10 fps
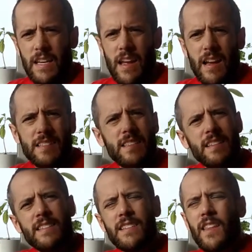Now, I see
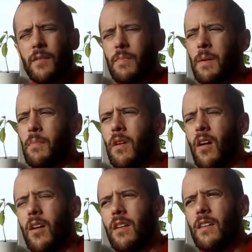these other
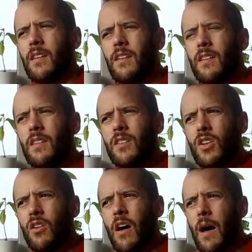people,
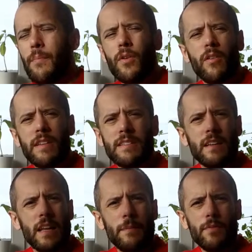hopping on these
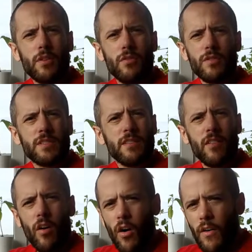ellipticals, and
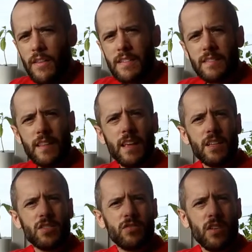they're on these
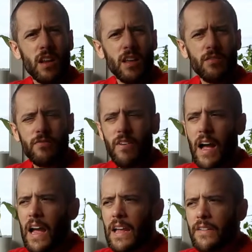things for like
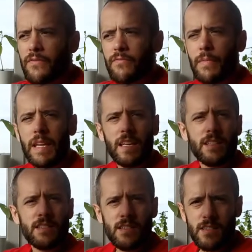5
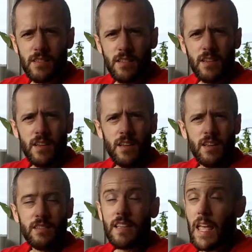minutes,
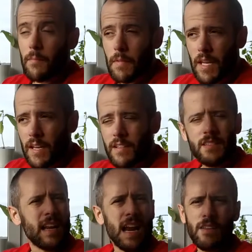10
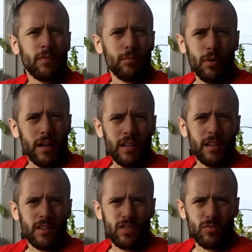minutes, not even
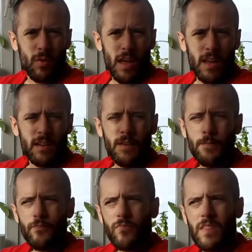breaking a sweat.
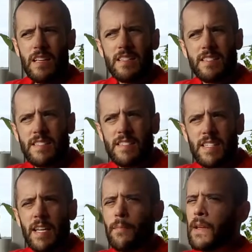
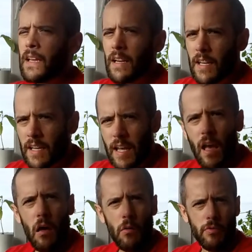Seemingly
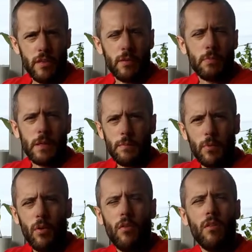healthy
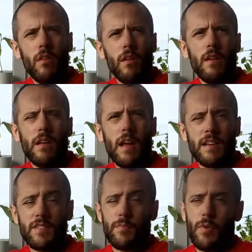people,
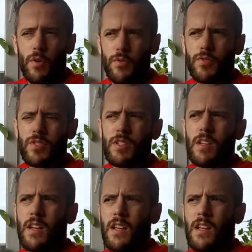I suppose.